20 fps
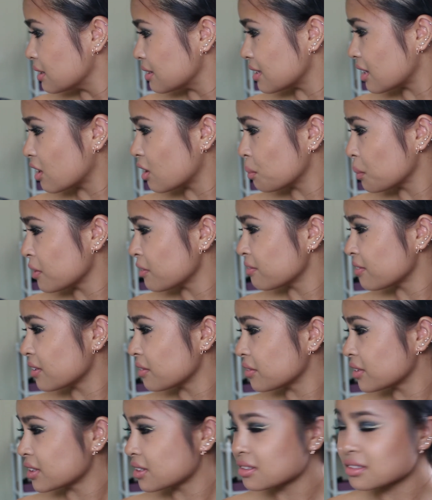all my
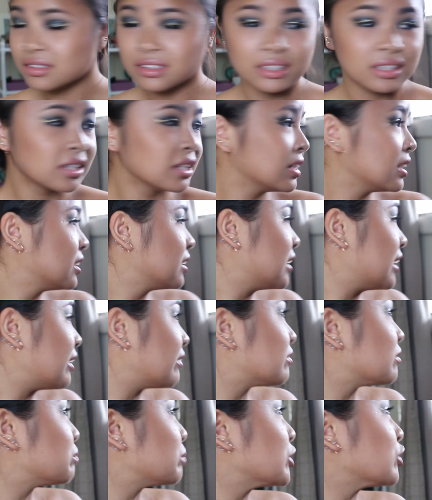favorites? I
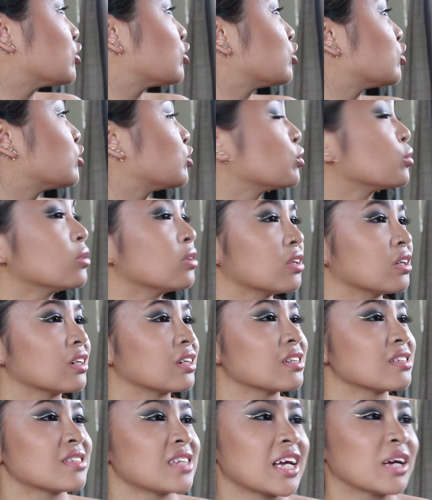have to make sure
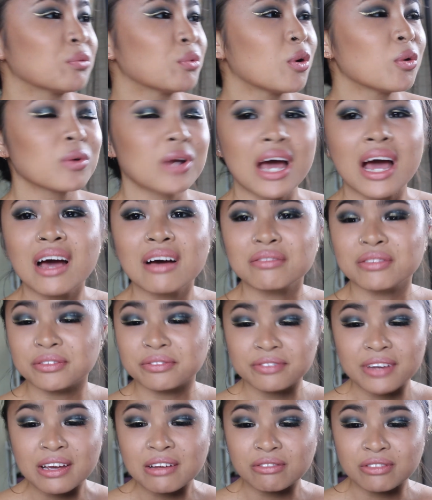because I won't have a
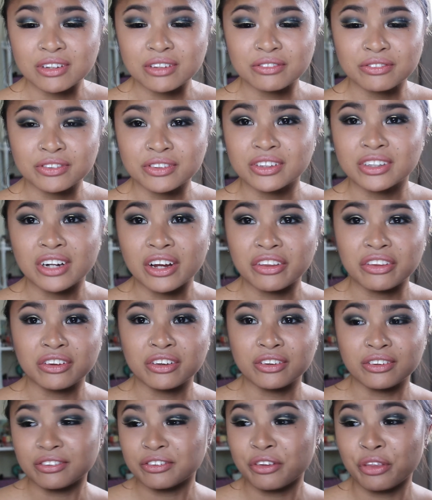favorite for
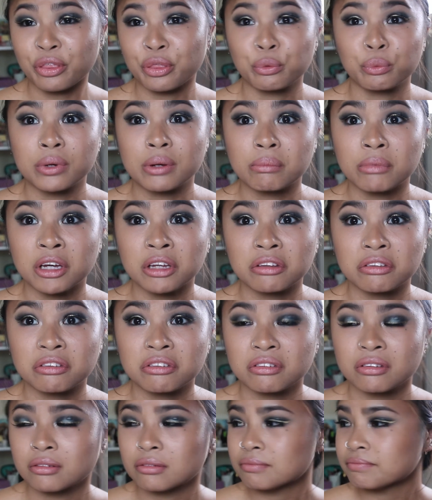another three months.